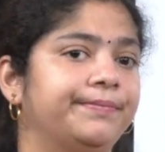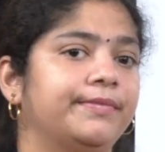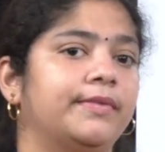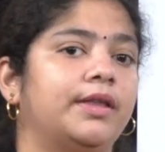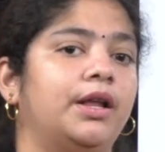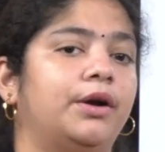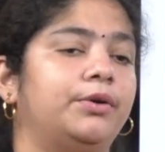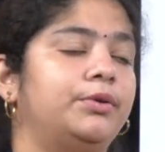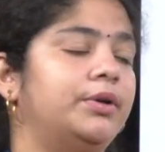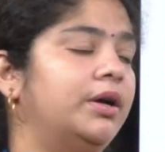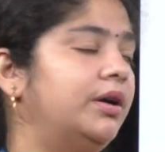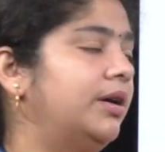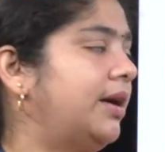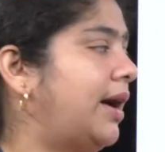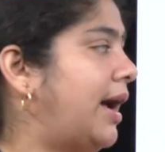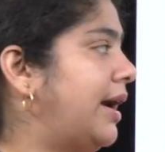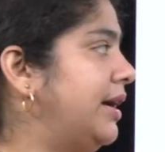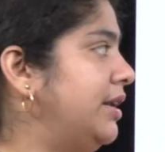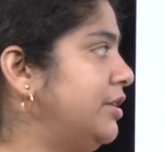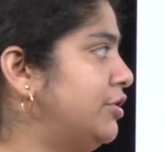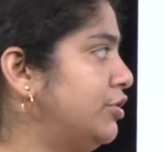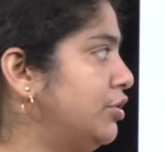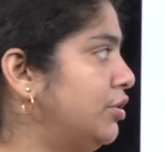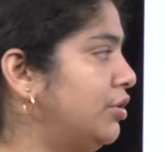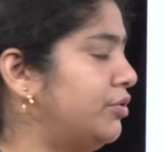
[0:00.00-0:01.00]
Now the
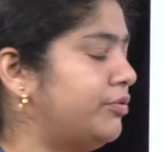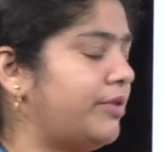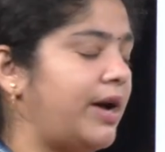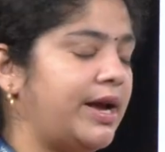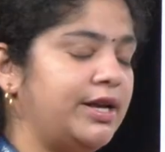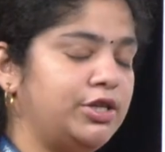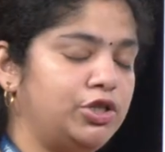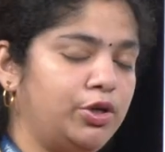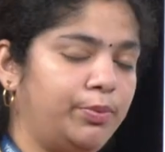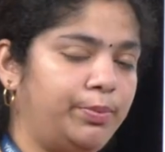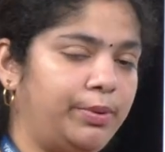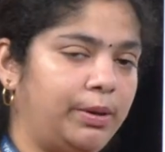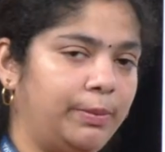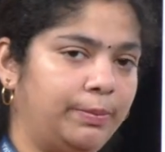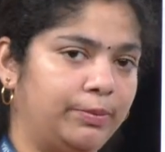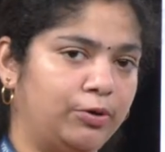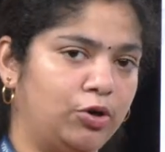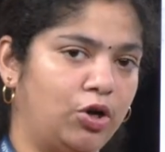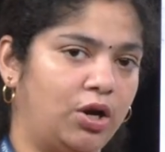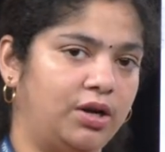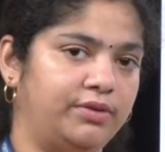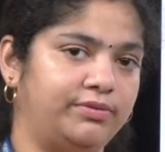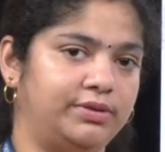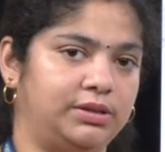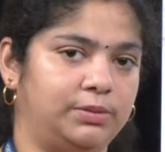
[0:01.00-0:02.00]
addition of
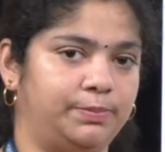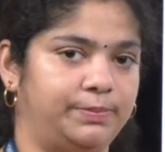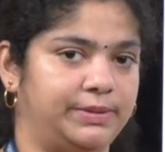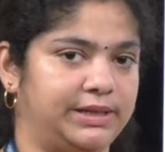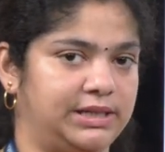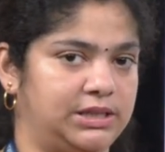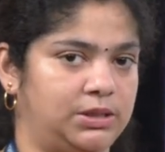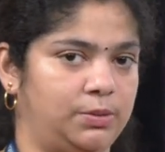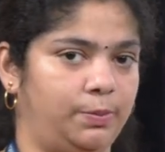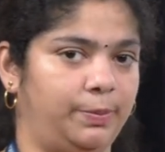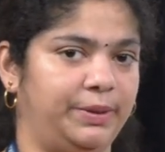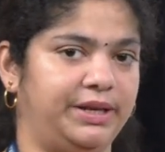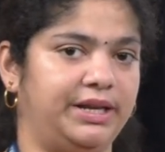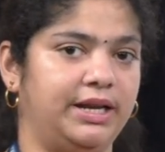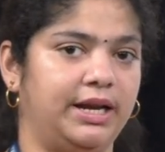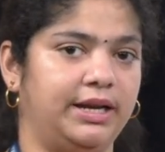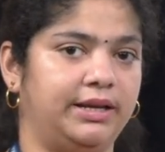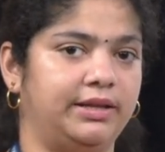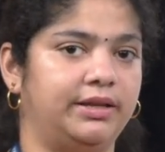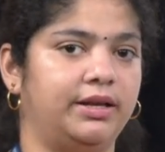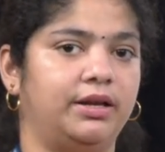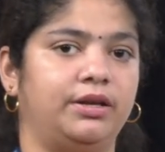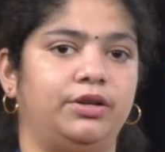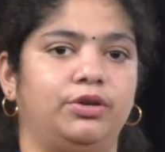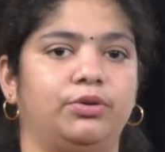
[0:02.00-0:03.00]
isopropanol will
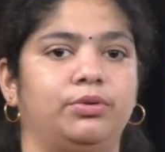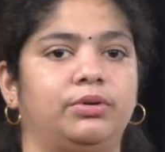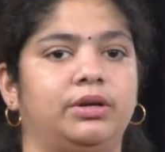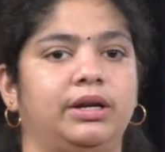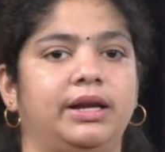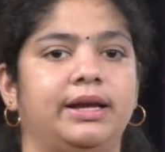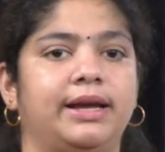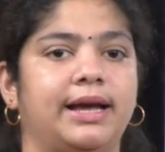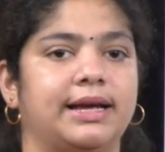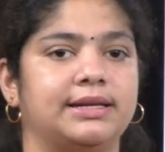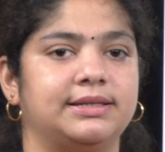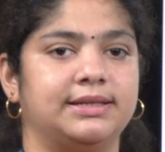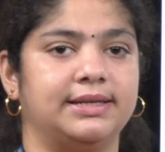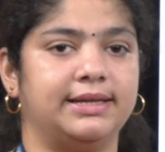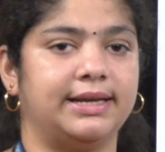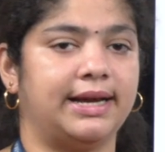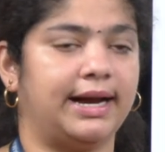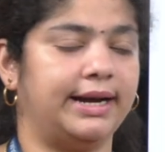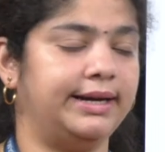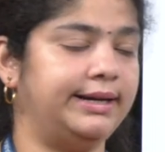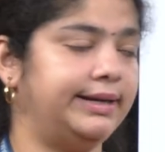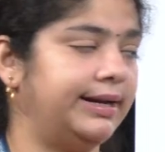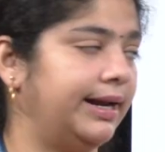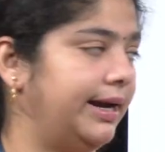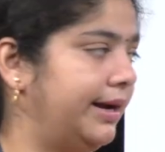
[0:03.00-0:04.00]
precipitate the nucleic acid
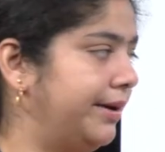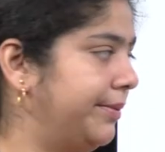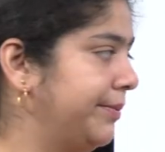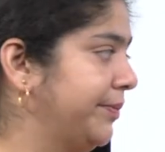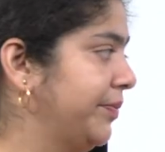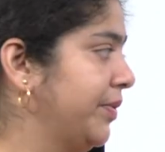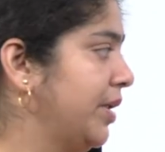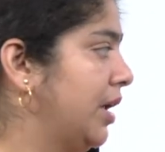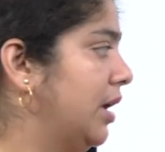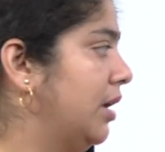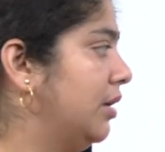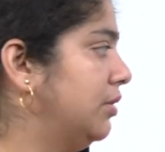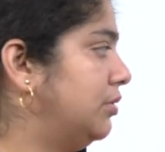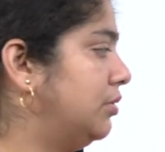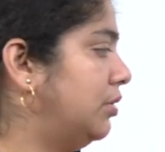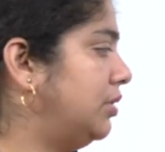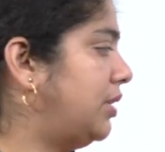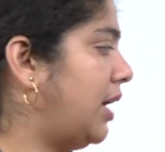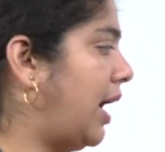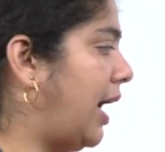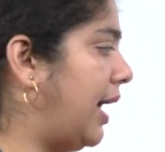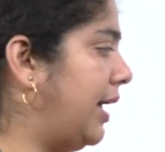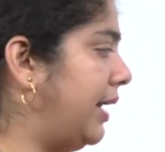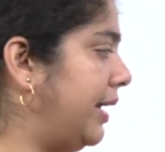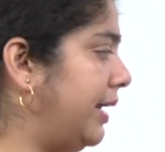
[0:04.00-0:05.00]
content. So the
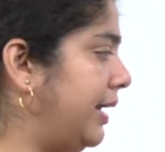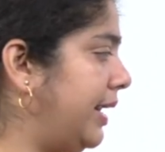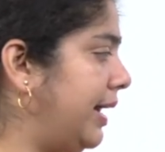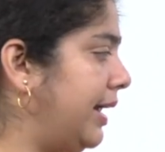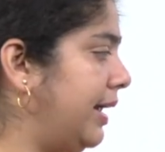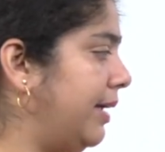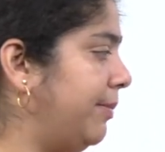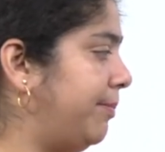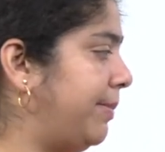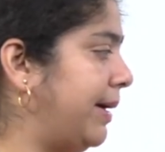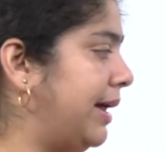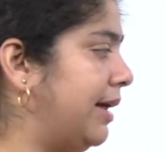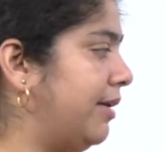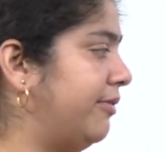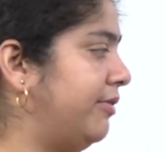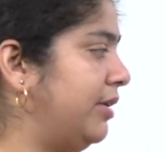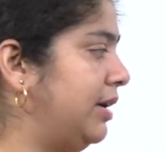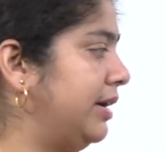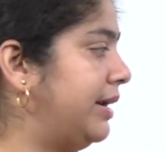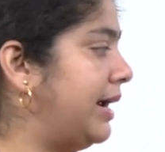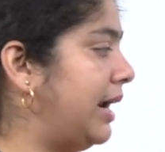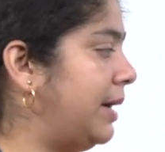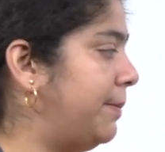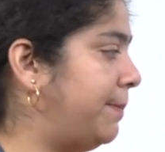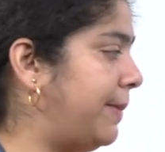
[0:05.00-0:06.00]
RNA will
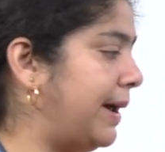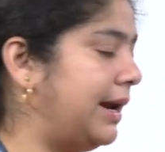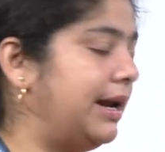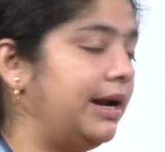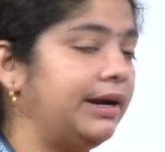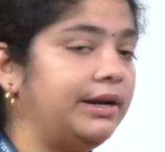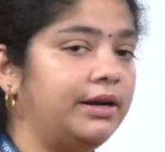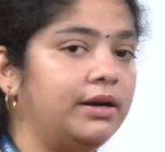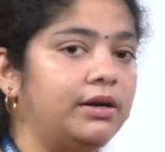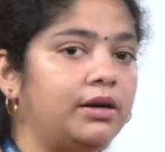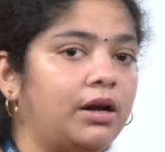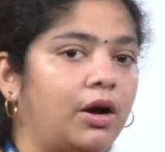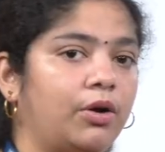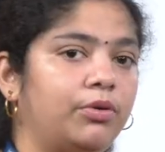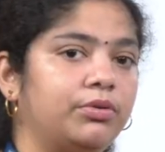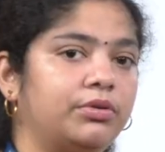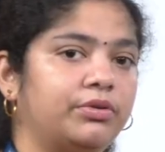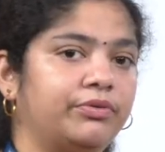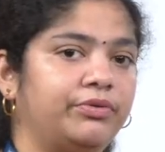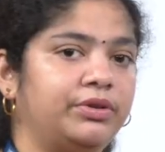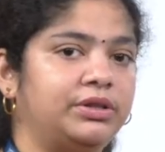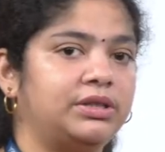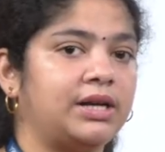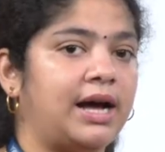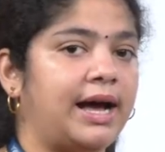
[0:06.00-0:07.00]
get pelleted out
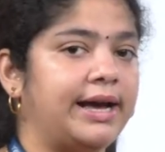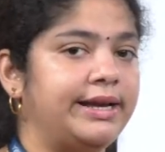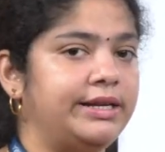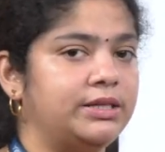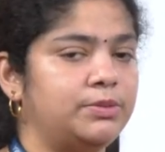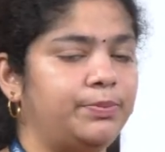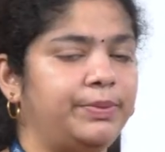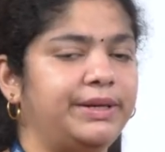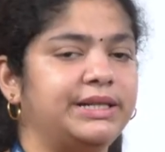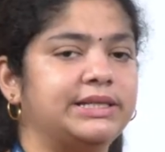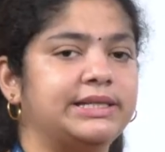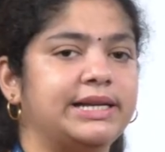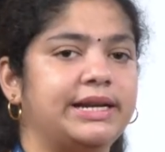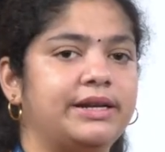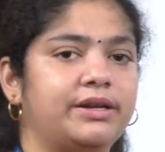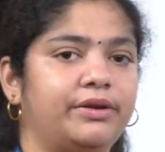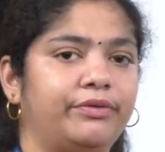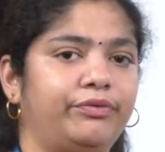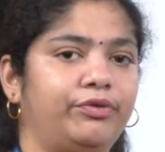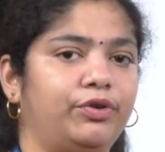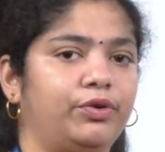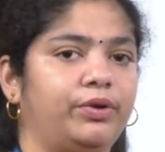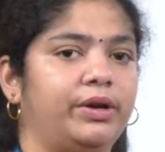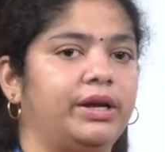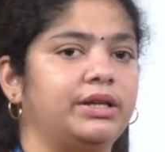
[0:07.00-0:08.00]
with high speed
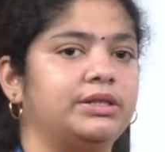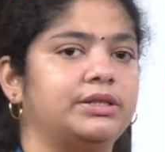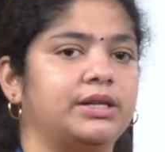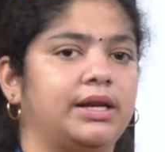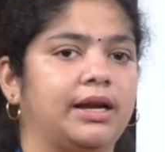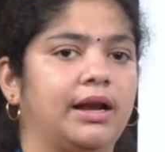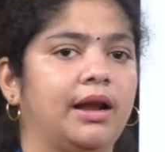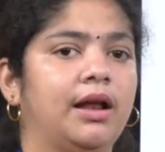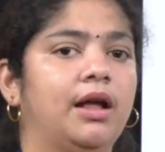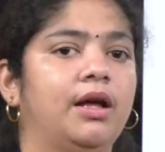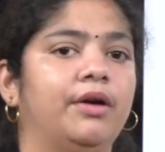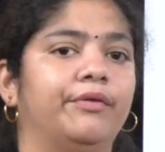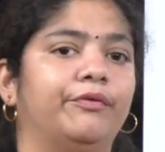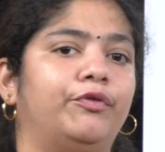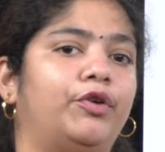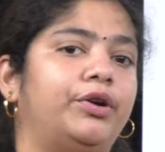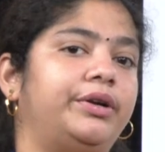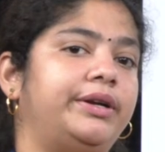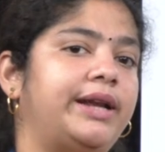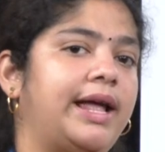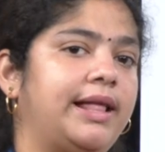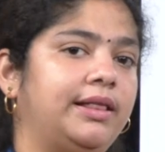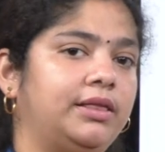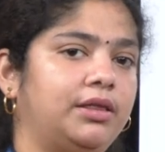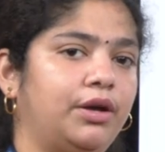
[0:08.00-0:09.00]
centrifugation for
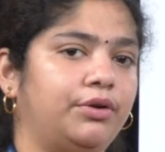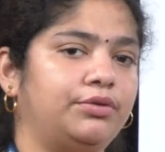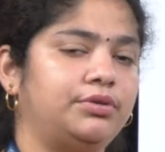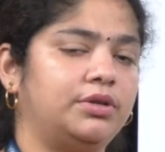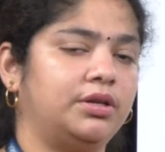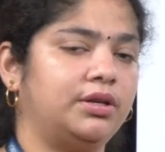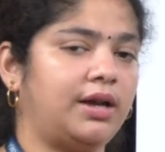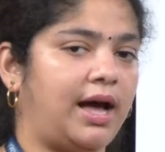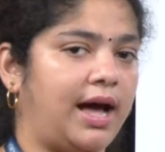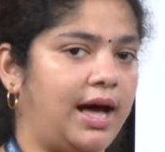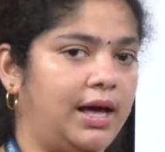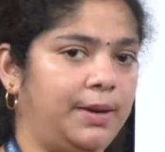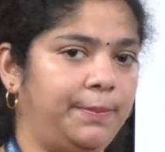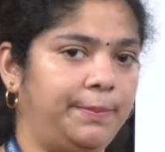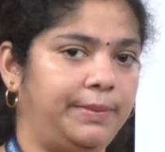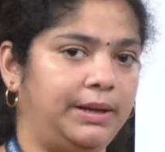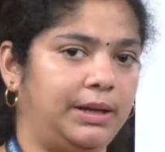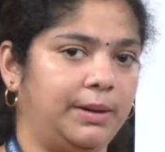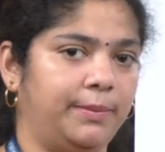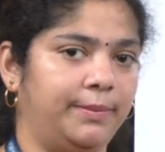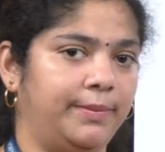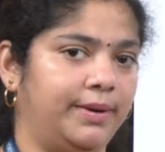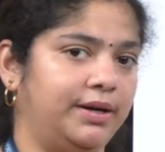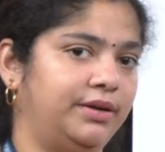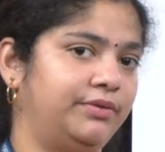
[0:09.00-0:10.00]
10,000
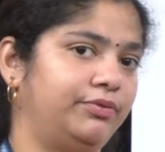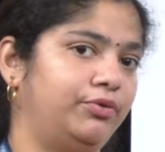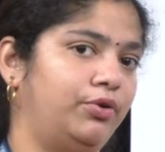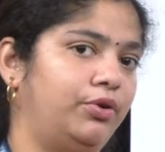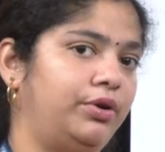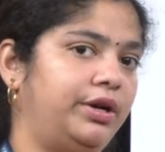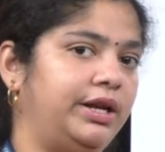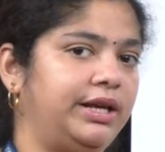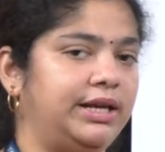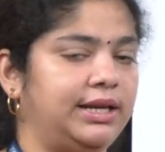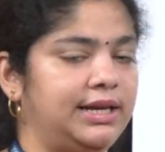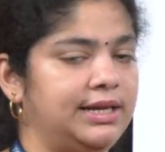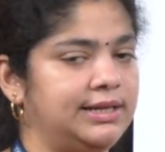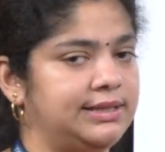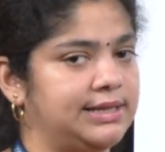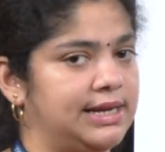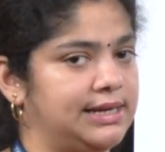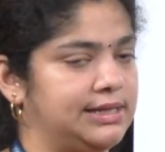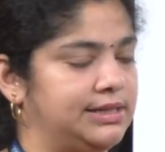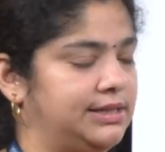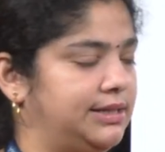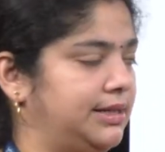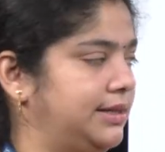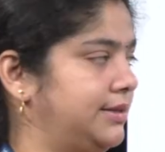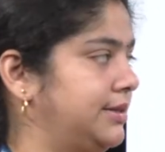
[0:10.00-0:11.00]
RPM at 4 degrees
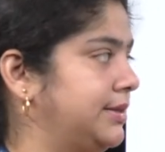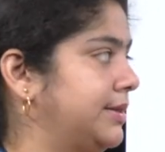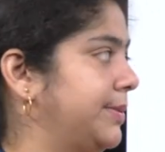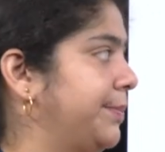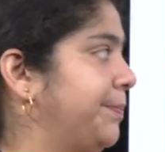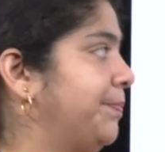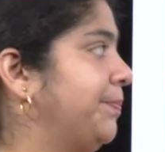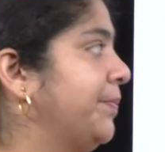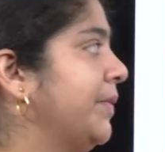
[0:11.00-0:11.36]
Celsius.